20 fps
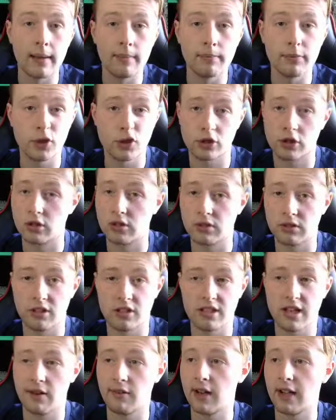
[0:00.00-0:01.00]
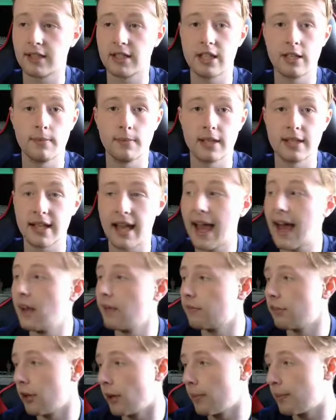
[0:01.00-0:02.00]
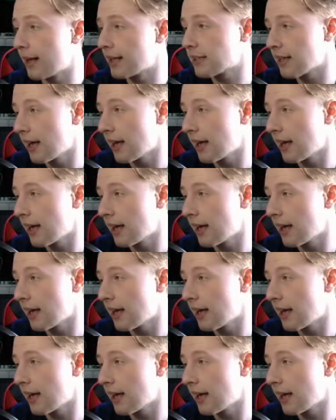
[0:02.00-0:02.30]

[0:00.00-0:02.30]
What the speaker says: Just because the Serie A team is a hell of a lot better.